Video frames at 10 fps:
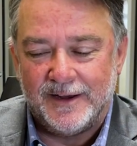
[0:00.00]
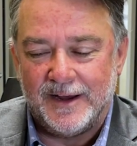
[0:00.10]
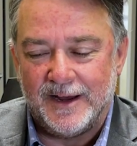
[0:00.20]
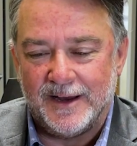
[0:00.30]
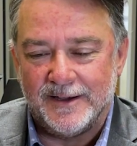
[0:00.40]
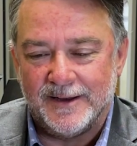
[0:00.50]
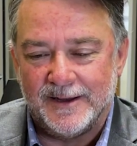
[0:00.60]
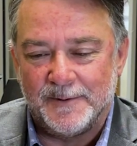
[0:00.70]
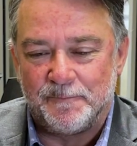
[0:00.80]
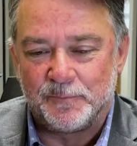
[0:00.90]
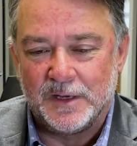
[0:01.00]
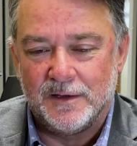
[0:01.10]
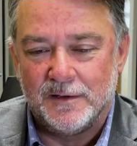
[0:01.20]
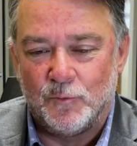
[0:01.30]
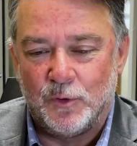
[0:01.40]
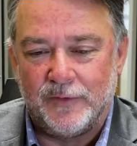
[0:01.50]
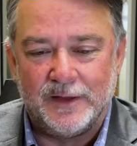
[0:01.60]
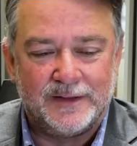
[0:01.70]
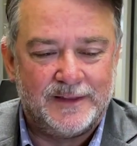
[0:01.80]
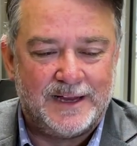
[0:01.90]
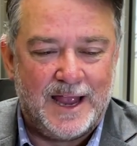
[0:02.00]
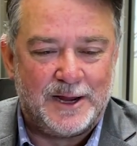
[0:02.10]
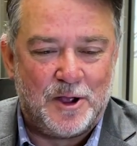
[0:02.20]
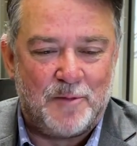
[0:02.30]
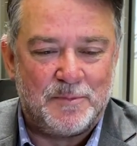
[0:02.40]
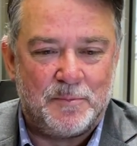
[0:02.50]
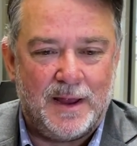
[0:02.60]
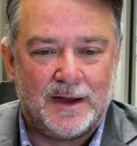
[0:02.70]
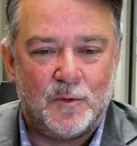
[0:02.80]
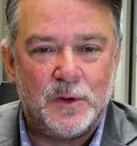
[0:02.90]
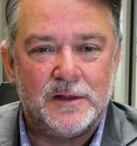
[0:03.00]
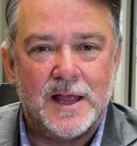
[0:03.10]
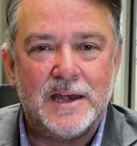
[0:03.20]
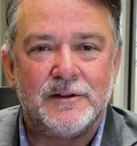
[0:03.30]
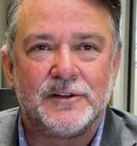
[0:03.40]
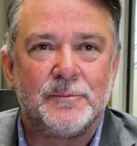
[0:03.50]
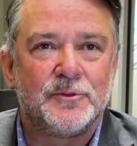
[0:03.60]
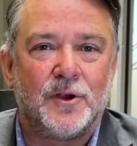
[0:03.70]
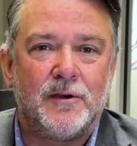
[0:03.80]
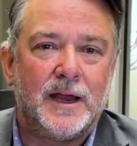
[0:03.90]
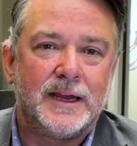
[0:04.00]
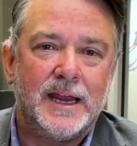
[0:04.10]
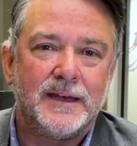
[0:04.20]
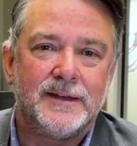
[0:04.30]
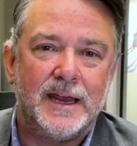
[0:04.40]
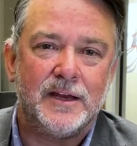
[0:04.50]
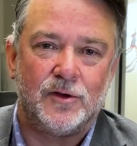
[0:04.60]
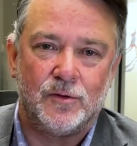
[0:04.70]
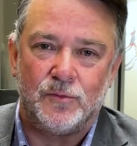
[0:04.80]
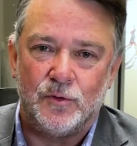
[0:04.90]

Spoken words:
And the guy called me back a week later. He said, "I'm sorry, I can't take you.